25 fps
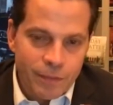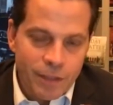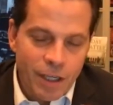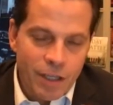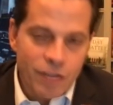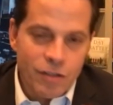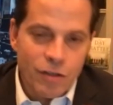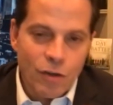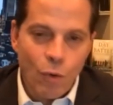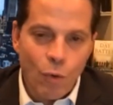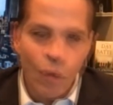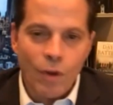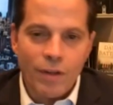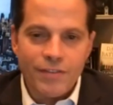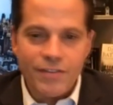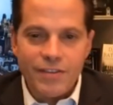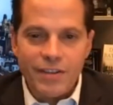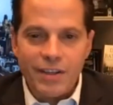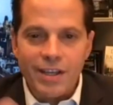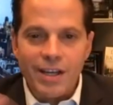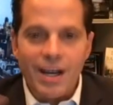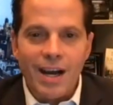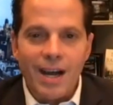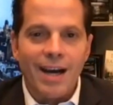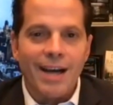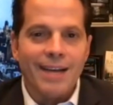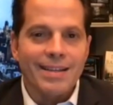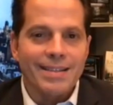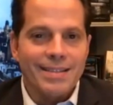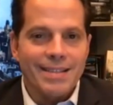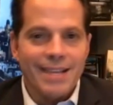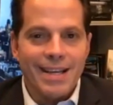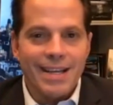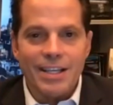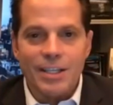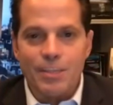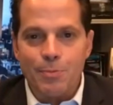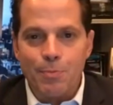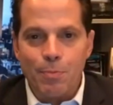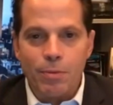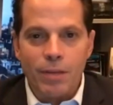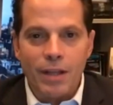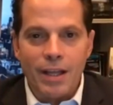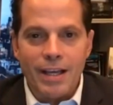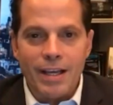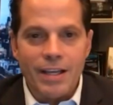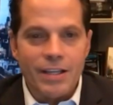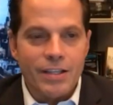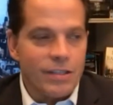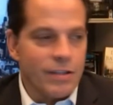And so once the con takes
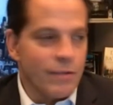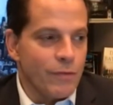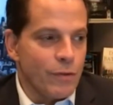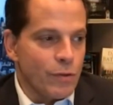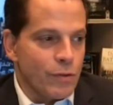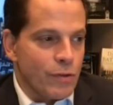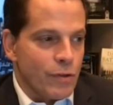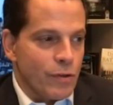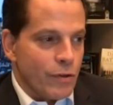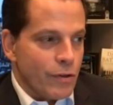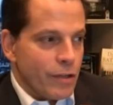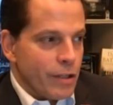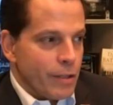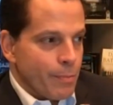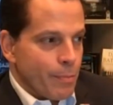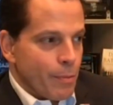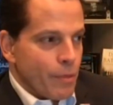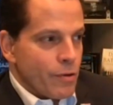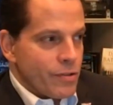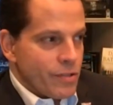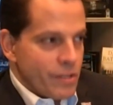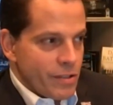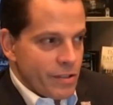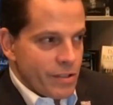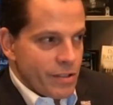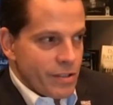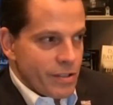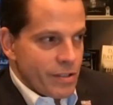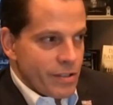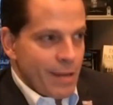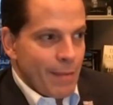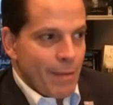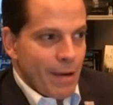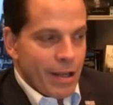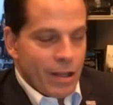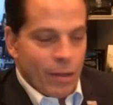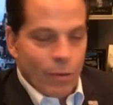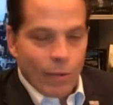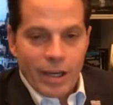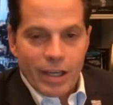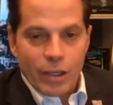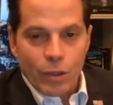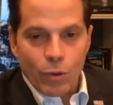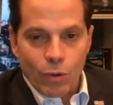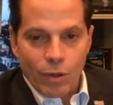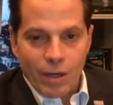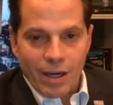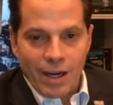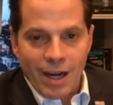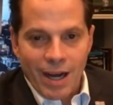place, if you turn to the person and say, "Hey, by the way,
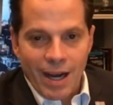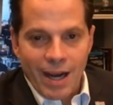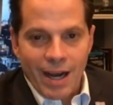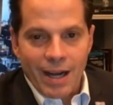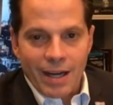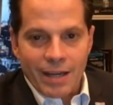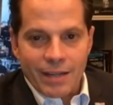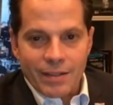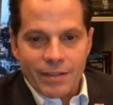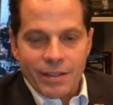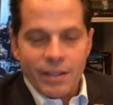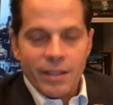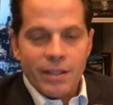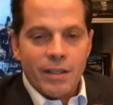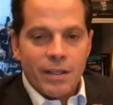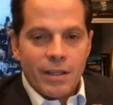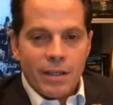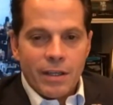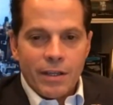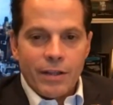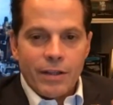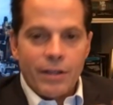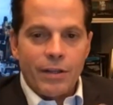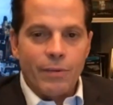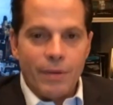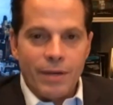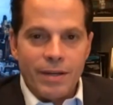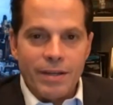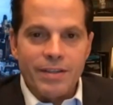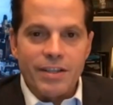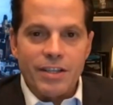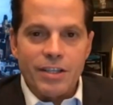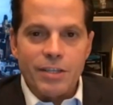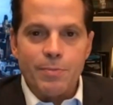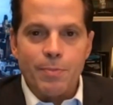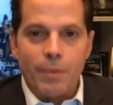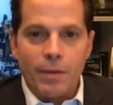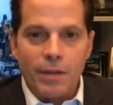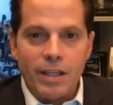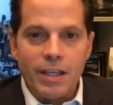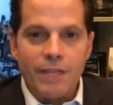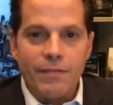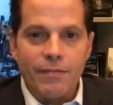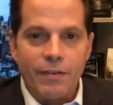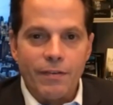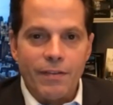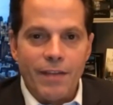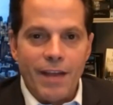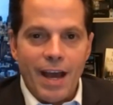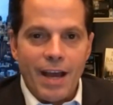you were conned," they're in
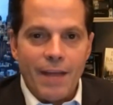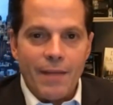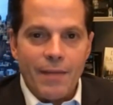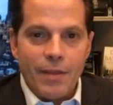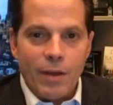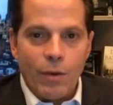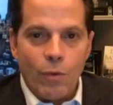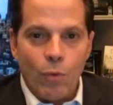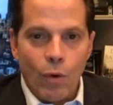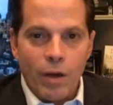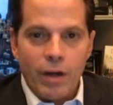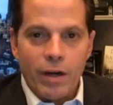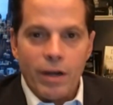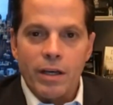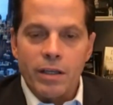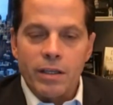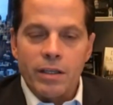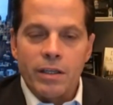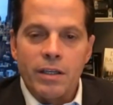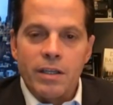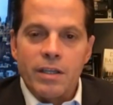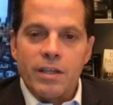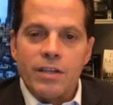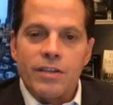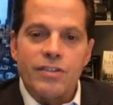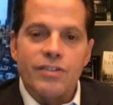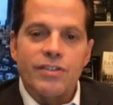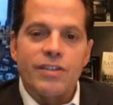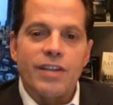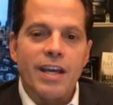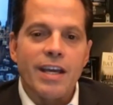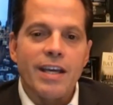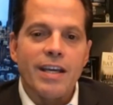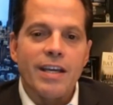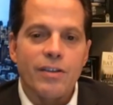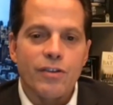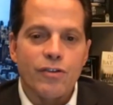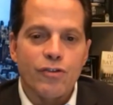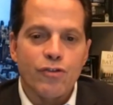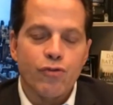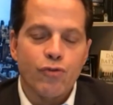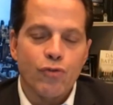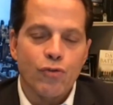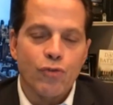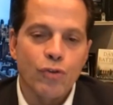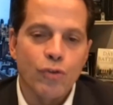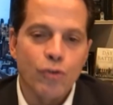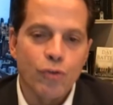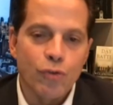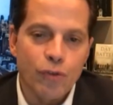disbelief of that. They want to stay
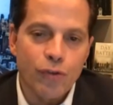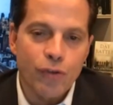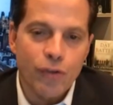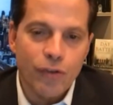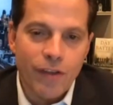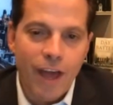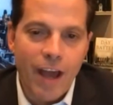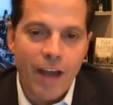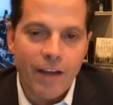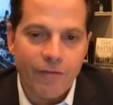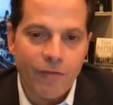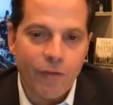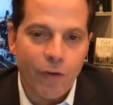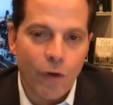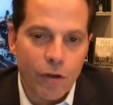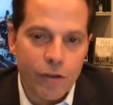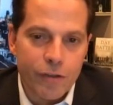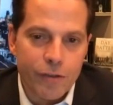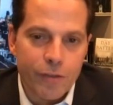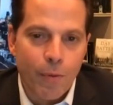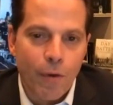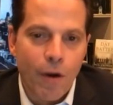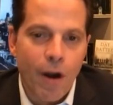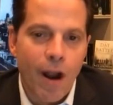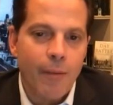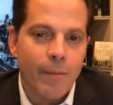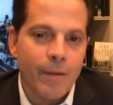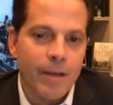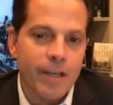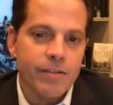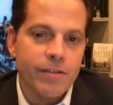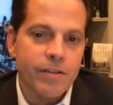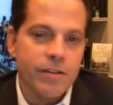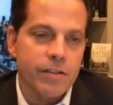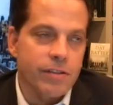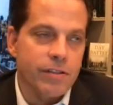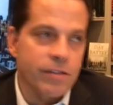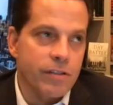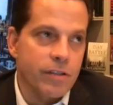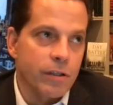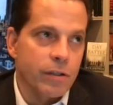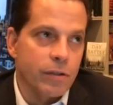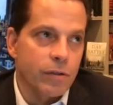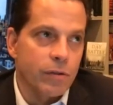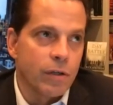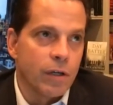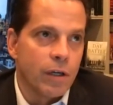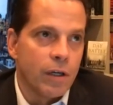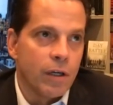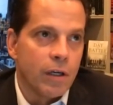true to that false promise. And so